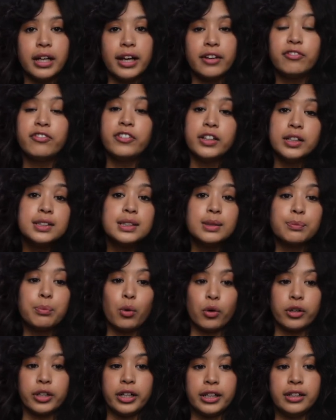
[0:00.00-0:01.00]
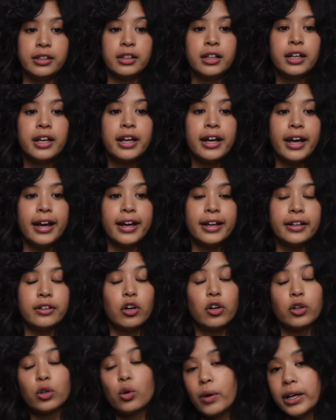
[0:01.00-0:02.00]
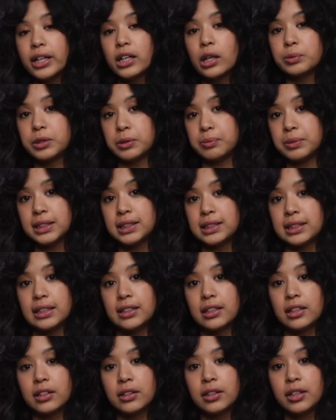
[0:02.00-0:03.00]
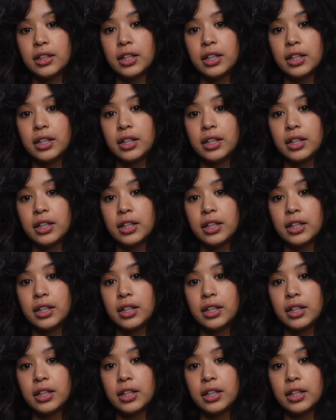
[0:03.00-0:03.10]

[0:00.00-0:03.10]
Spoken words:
and feel supported and are quite optimistic.